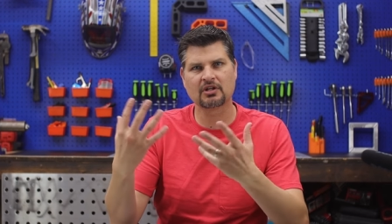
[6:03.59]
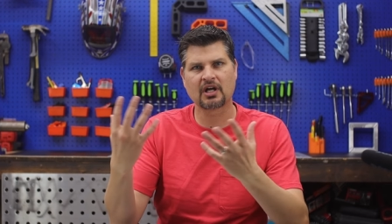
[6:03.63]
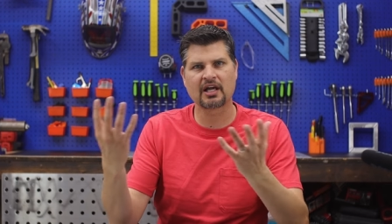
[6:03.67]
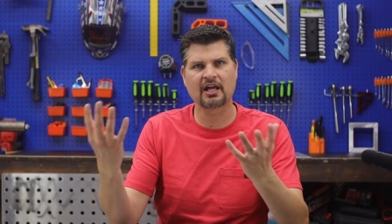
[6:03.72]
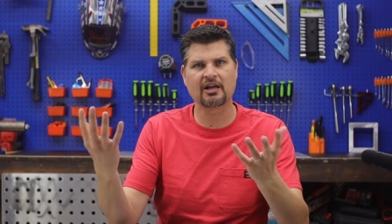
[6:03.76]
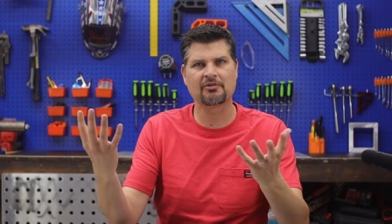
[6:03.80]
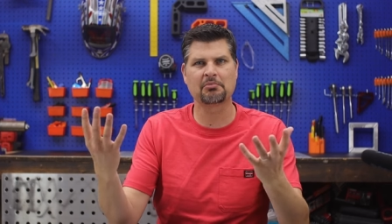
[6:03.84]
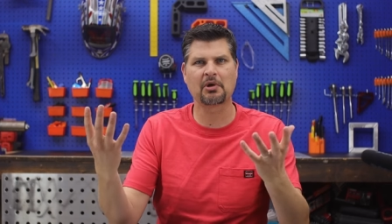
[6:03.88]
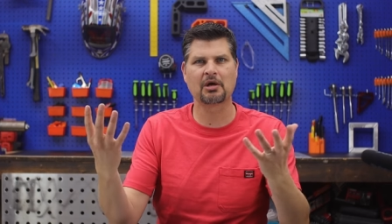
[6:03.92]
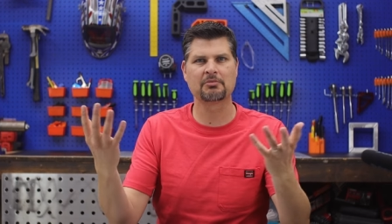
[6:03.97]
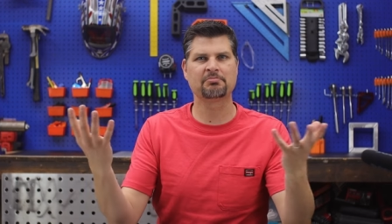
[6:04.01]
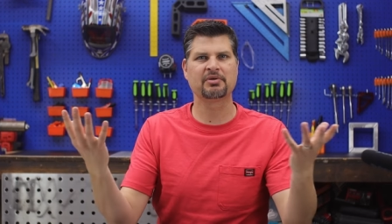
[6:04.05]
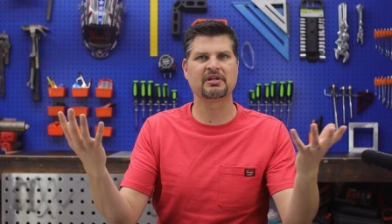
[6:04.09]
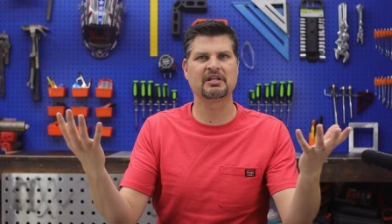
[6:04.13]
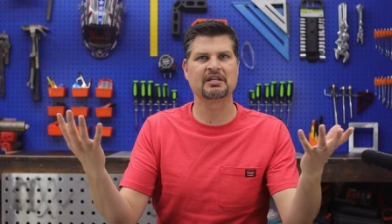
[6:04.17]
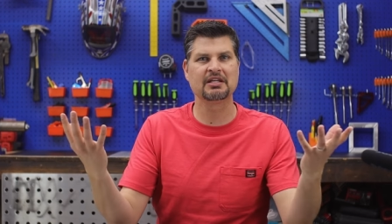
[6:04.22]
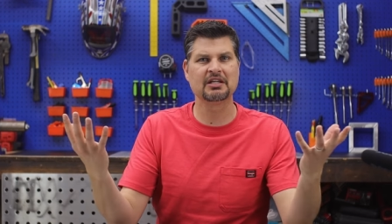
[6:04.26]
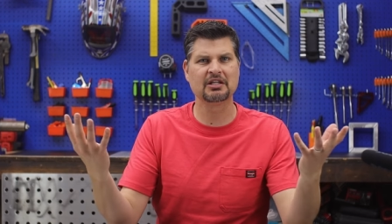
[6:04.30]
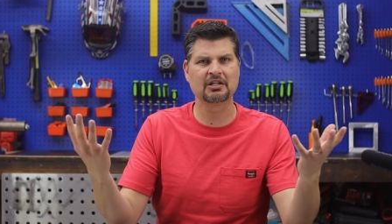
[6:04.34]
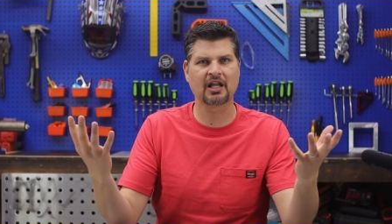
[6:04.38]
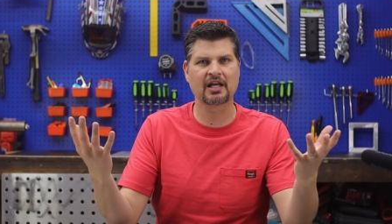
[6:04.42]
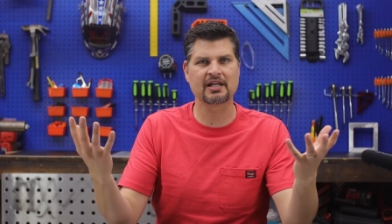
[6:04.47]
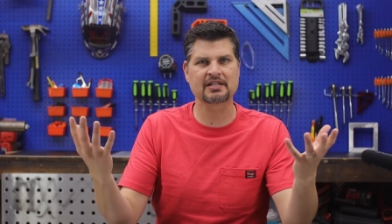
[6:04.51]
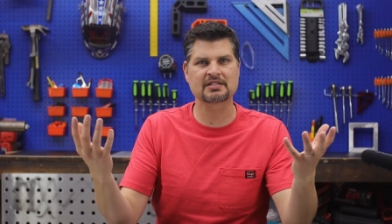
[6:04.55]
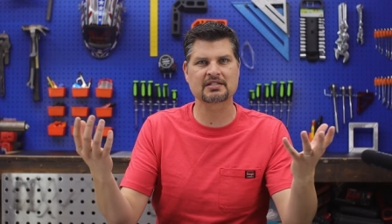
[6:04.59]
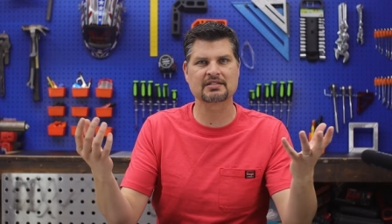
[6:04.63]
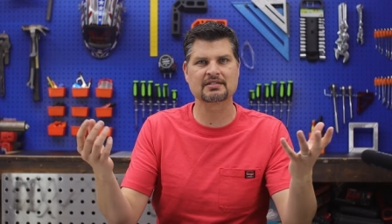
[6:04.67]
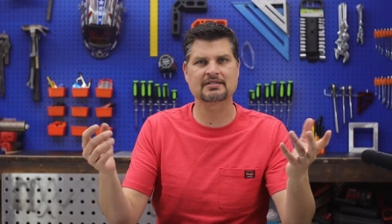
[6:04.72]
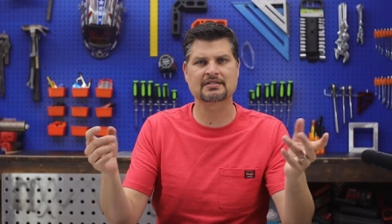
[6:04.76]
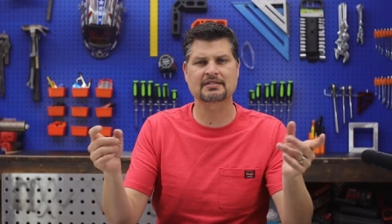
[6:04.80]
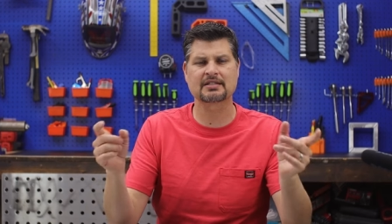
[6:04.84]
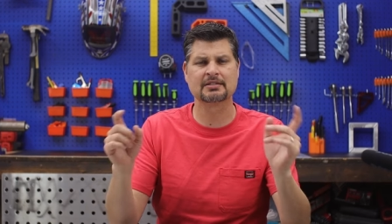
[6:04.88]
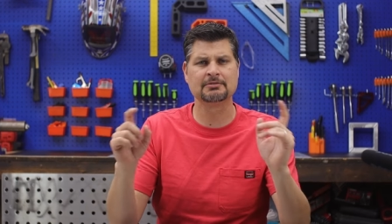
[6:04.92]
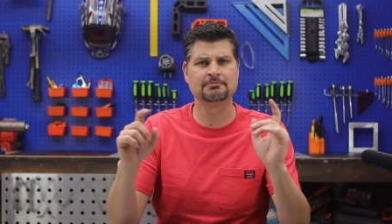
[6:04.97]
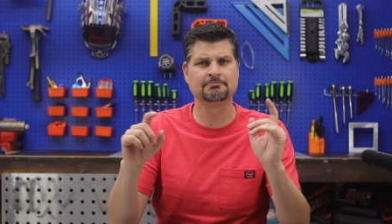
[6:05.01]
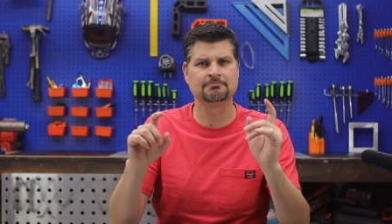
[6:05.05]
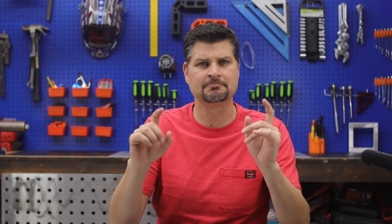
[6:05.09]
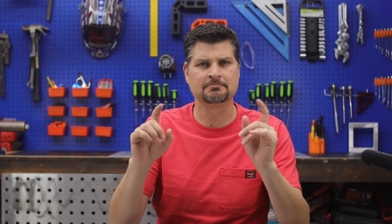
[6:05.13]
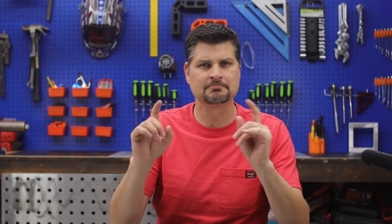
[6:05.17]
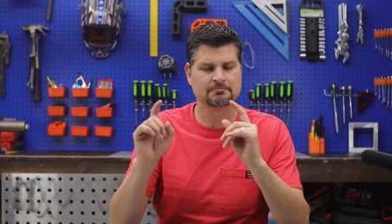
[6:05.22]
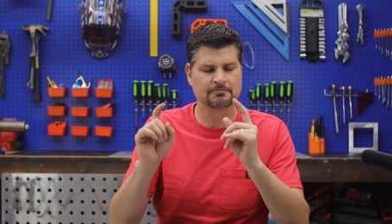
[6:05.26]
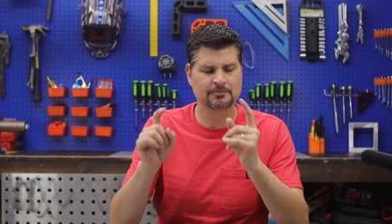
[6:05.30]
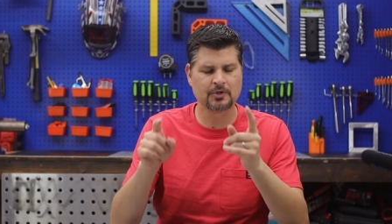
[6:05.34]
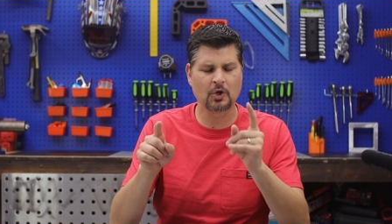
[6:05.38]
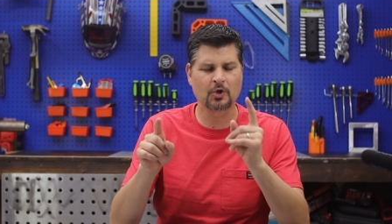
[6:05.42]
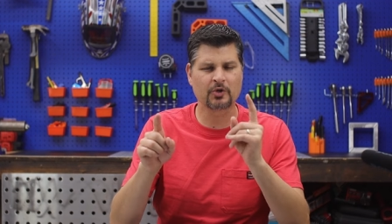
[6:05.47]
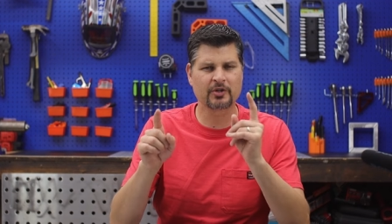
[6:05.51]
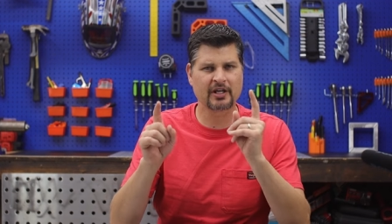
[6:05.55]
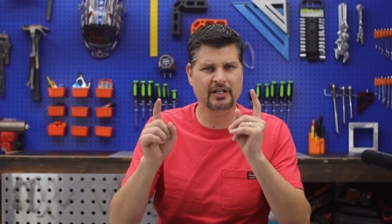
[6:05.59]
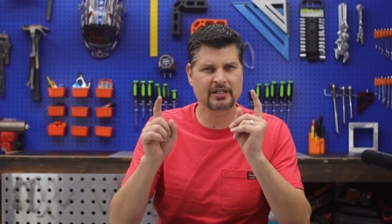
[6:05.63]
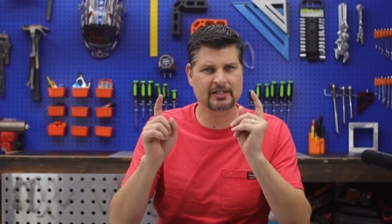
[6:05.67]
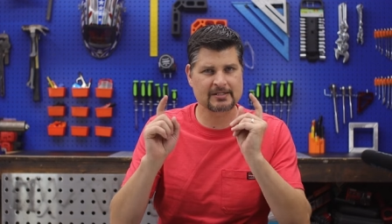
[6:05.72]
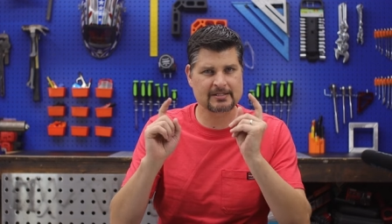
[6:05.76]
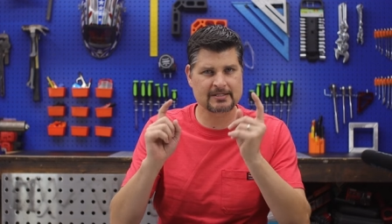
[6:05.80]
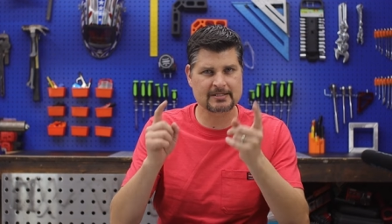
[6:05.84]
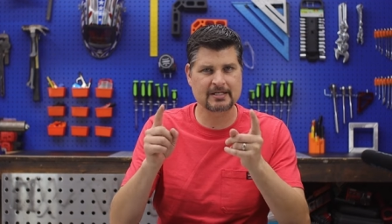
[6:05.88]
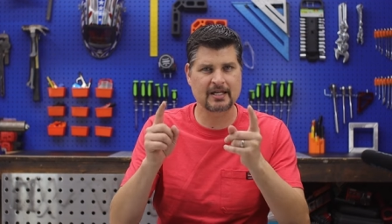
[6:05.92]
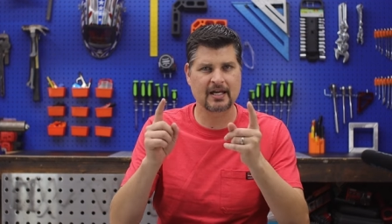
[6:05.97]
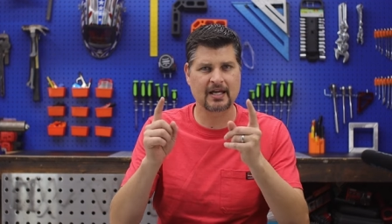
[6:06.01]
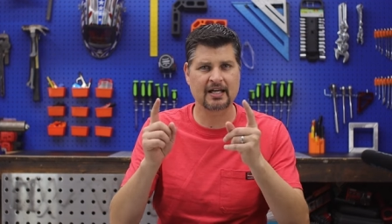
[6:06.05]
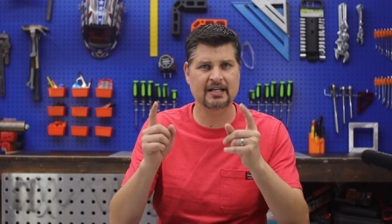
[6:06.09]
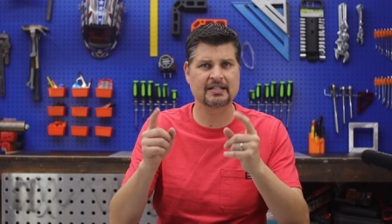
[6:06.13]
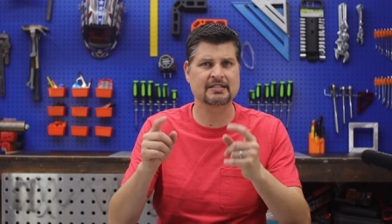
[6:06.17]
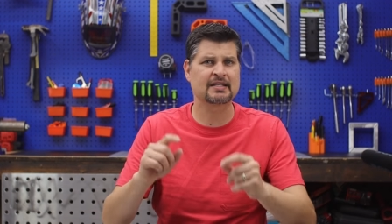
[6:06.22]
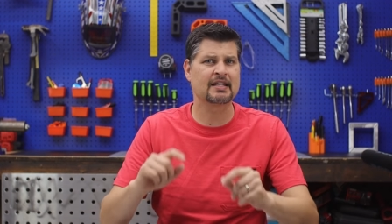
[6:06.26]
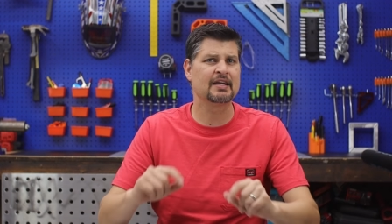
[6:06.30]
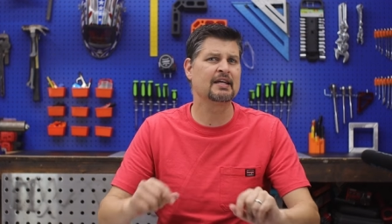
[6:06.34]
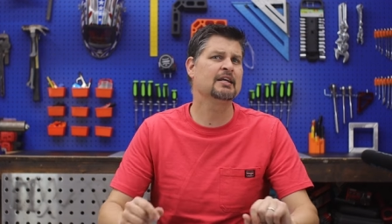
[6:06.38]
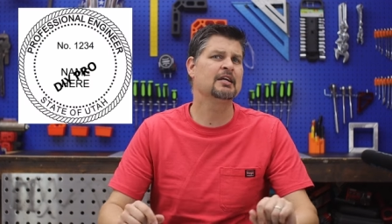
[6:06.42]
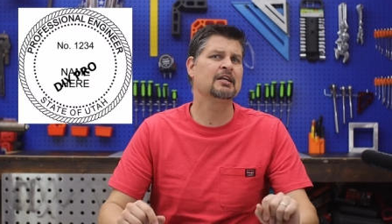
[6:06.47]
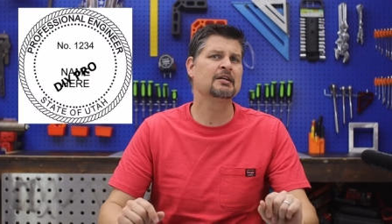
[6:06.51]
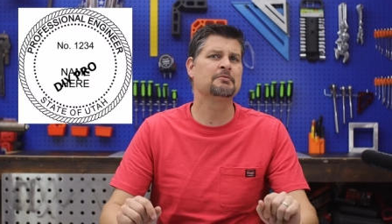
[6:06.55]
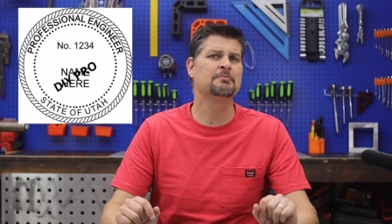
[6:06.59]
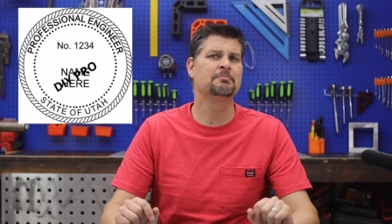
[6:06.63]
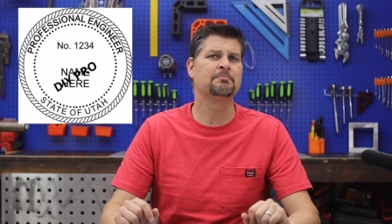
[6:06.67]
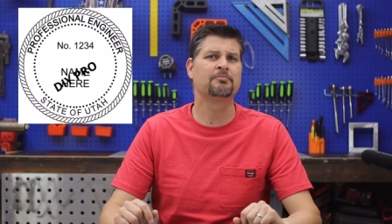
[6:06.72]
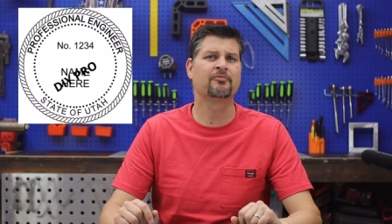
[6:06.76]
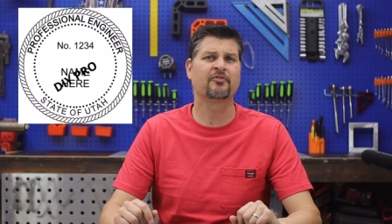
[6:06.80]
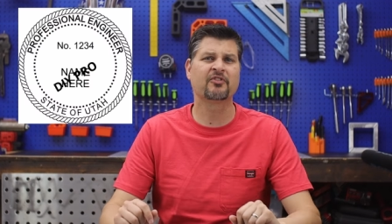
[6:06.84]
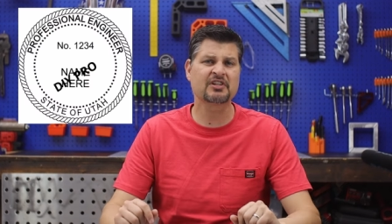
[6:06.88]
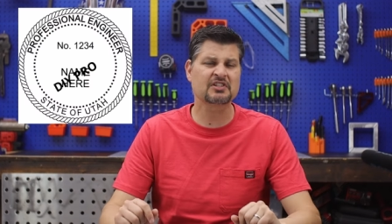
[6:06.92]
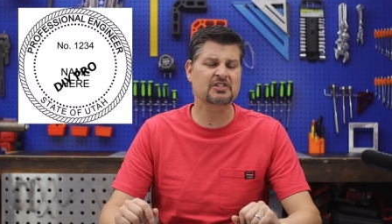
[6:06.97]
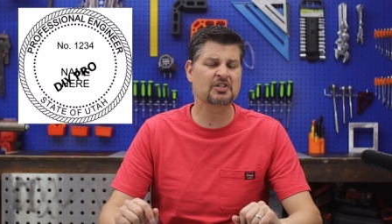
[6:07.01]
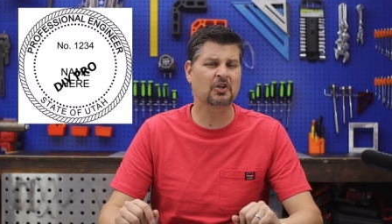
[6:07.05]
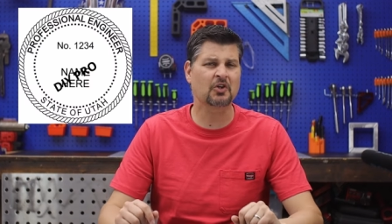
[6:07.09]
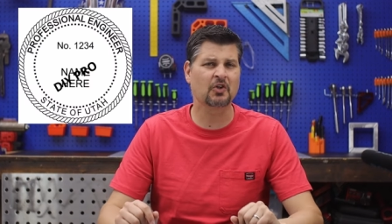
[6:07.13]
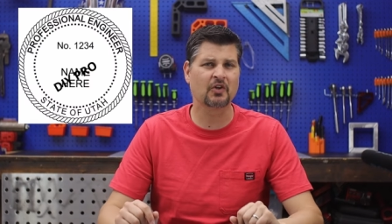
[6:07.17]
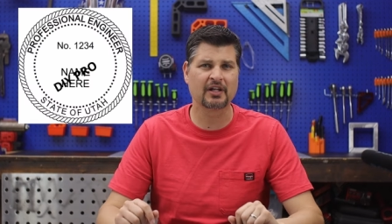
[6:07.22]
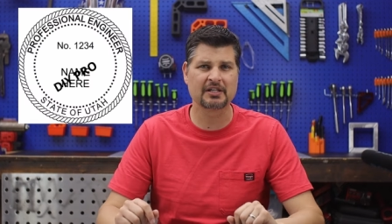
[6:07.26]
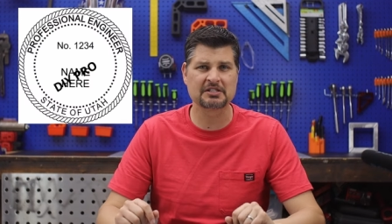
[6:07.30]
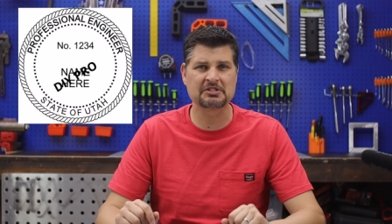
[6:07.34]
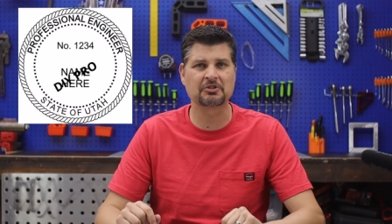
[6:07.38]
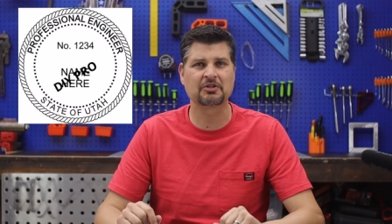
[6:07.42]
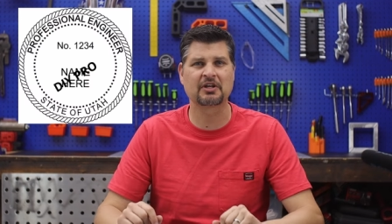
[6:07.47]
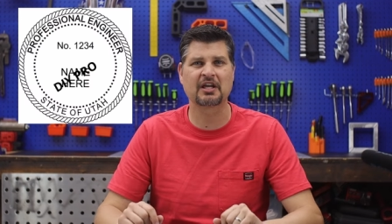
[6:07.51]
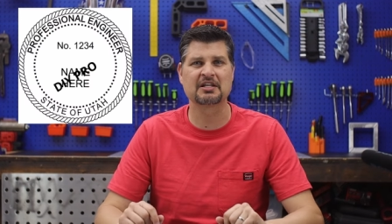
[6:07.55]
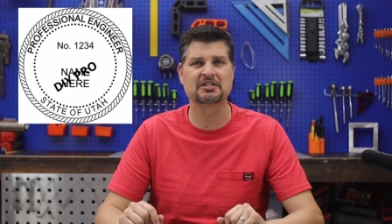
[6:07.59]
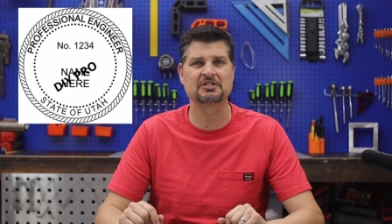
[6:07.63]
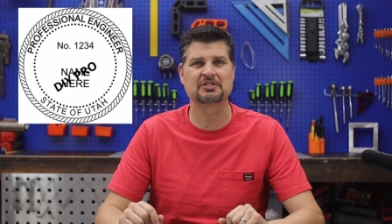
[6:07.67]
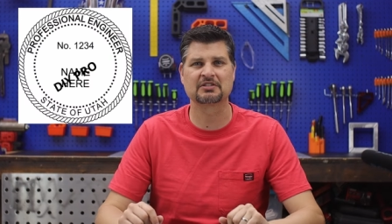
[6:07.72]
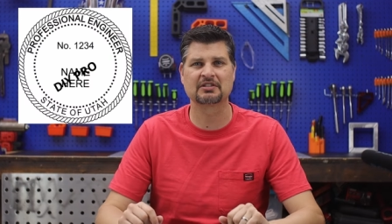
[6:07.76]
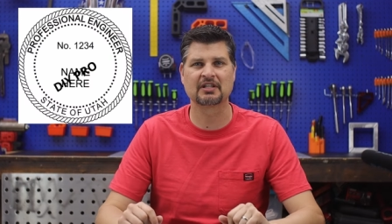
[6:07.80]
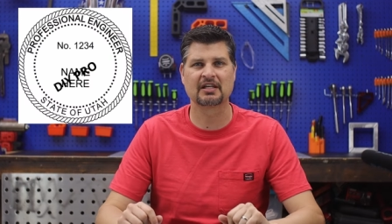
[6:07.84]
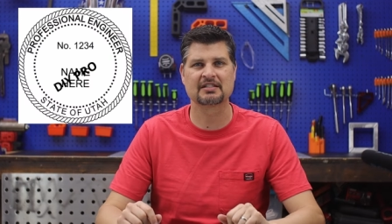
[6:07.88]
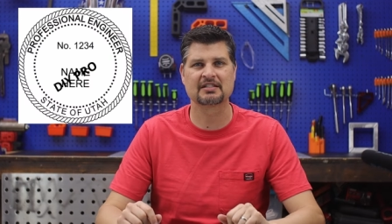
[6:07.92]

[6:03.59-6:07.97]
I have my PE license, and no, that is not a physical education